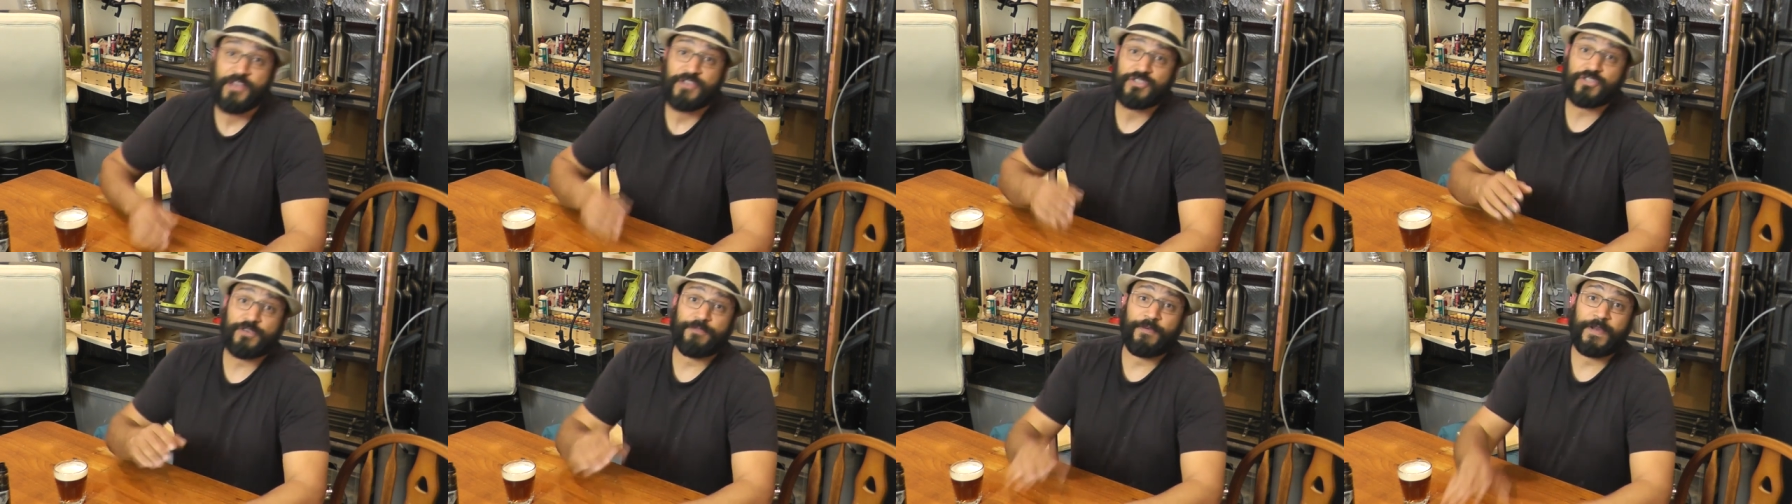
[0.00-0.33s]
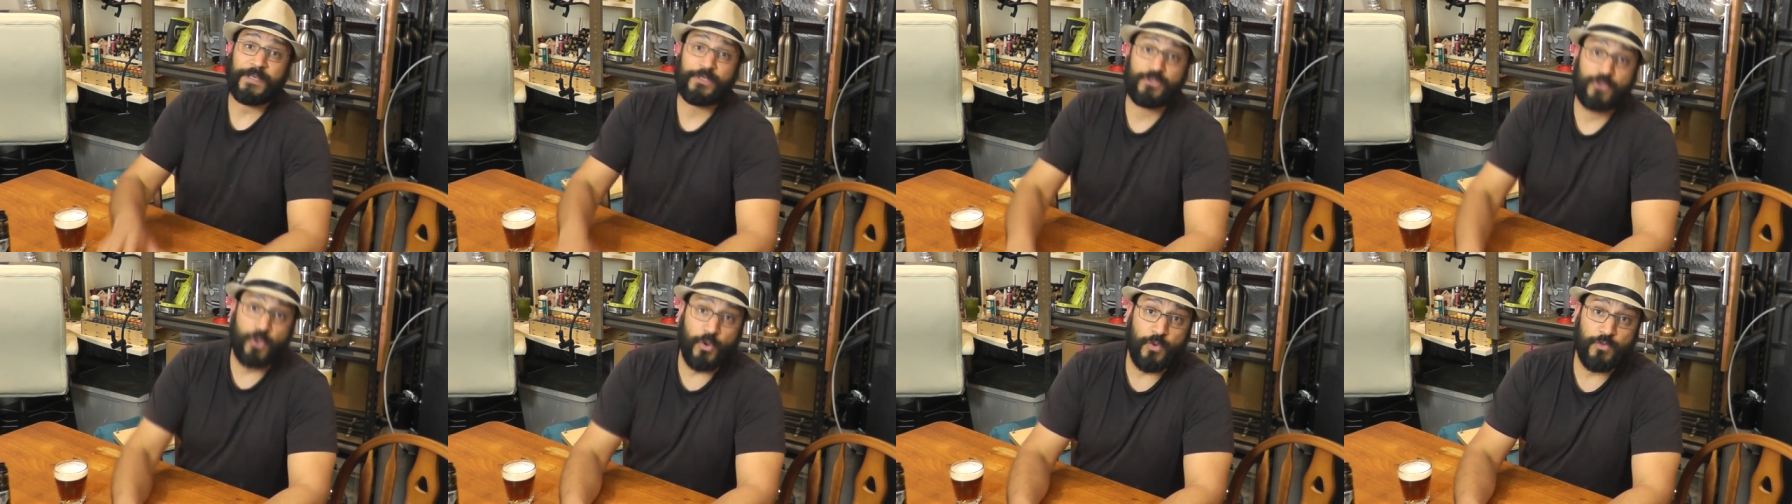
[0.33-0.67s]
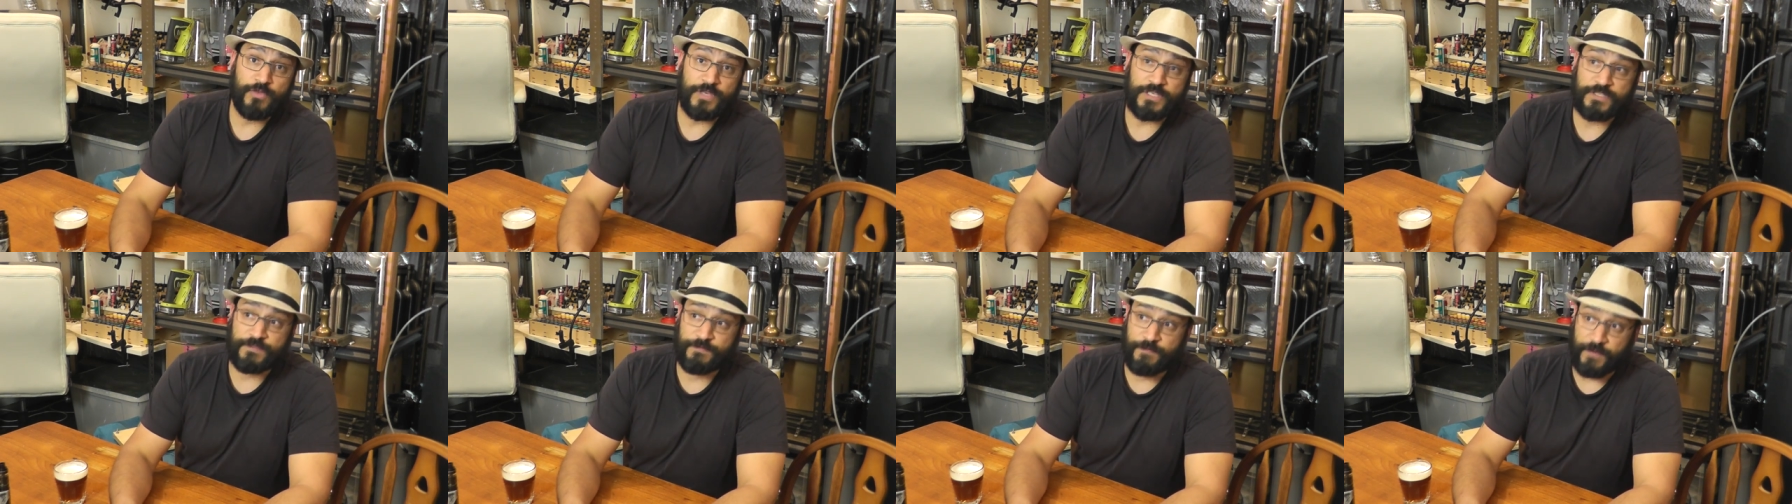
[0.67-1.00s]
So if I do
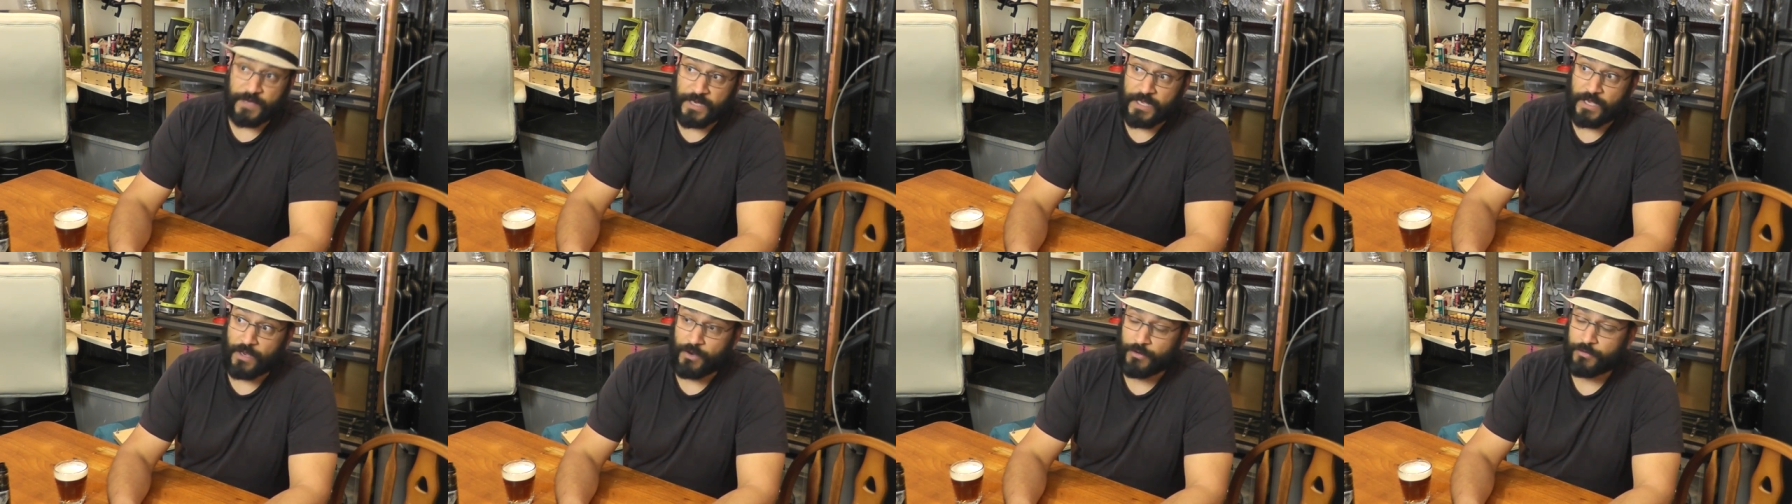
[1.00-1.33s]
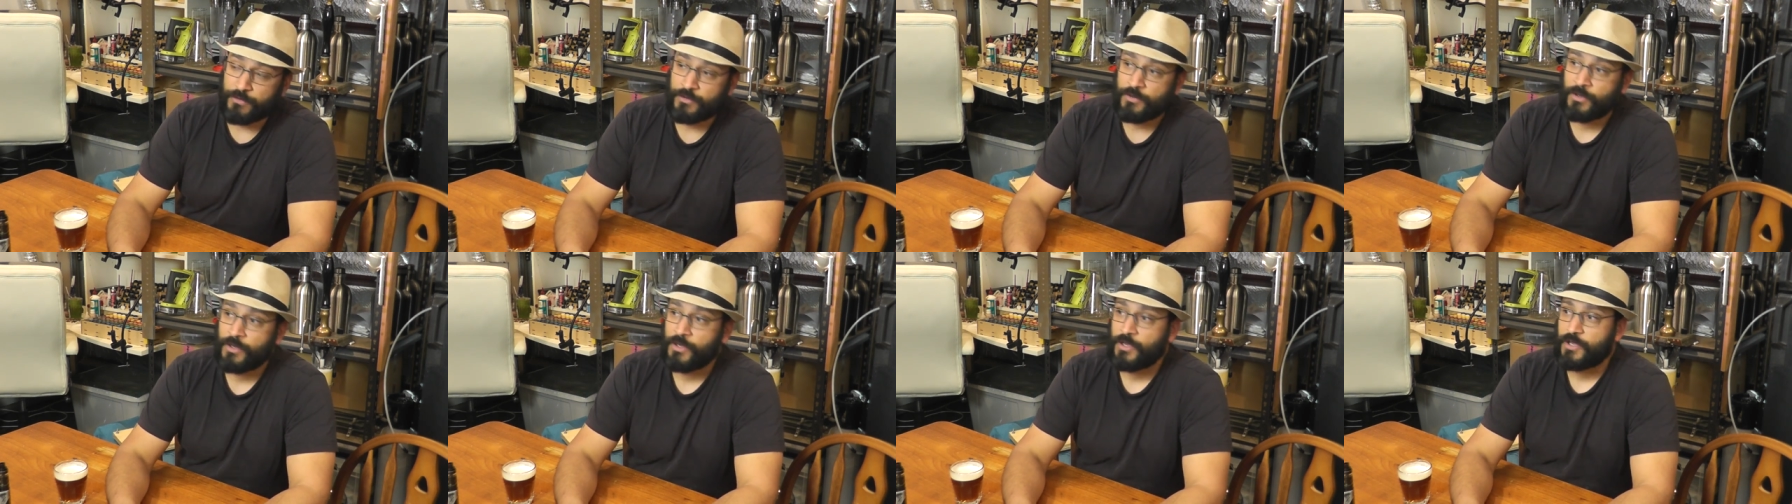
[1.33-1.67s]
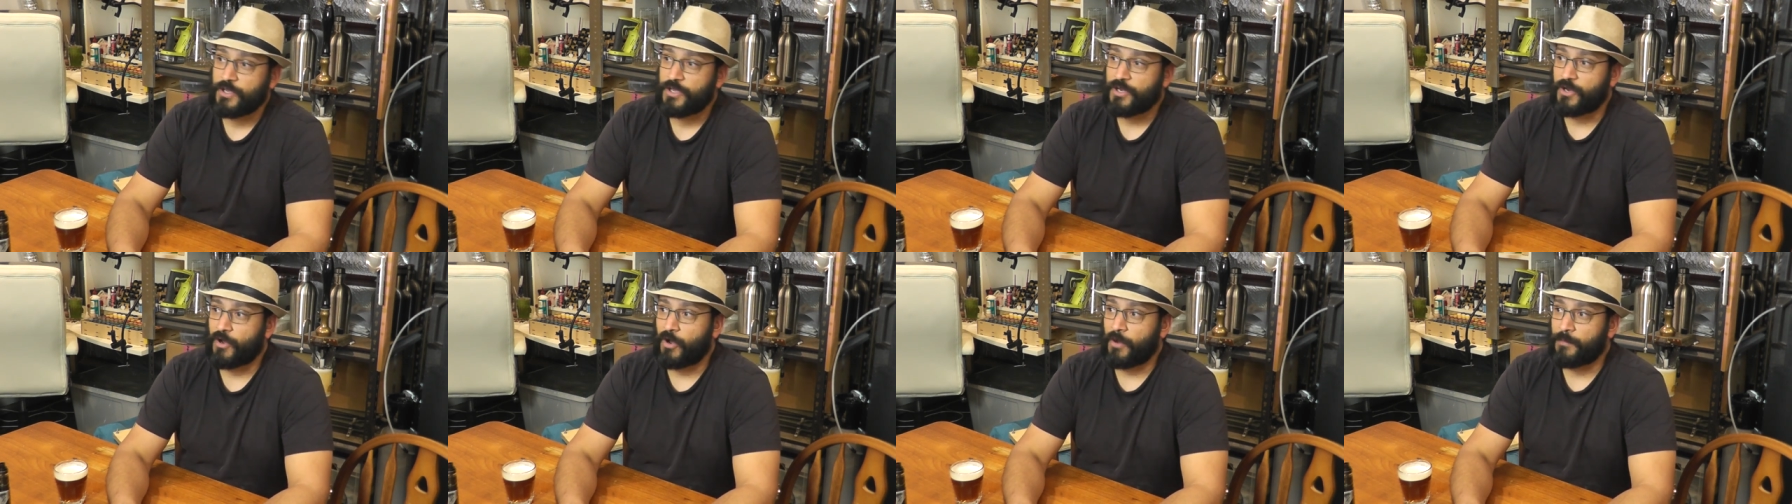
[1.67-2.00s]
this video,
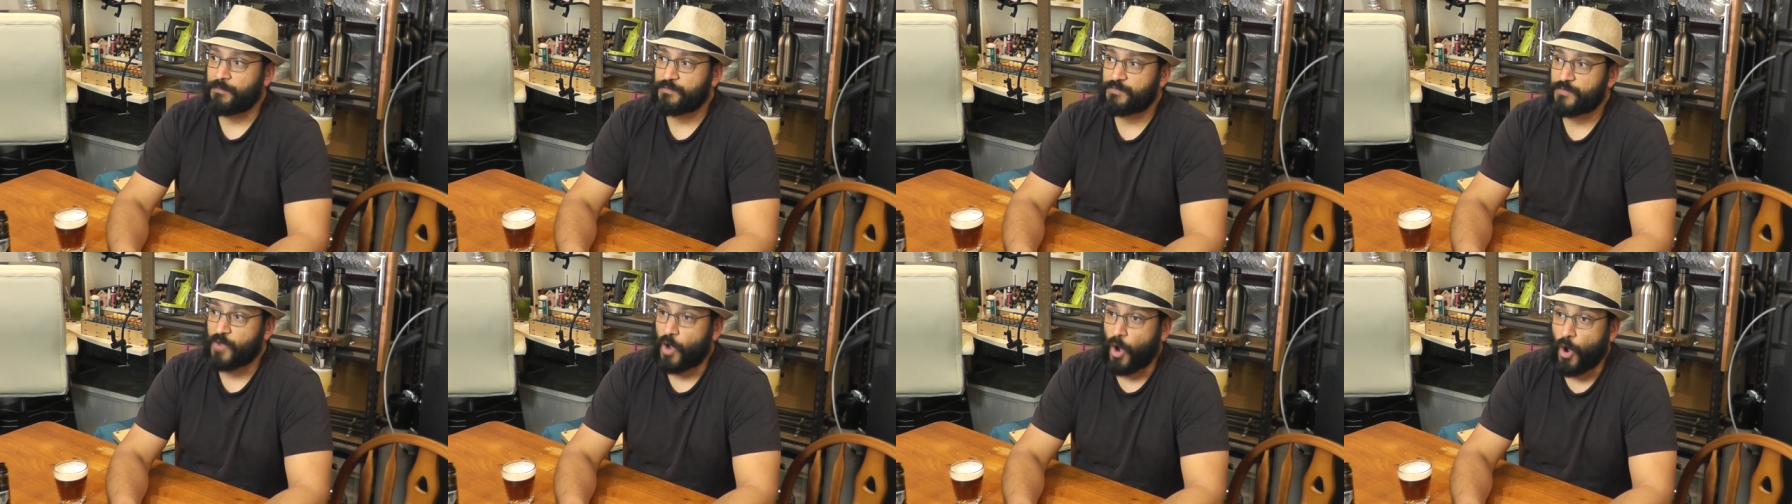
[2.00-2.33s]
you know, I'm,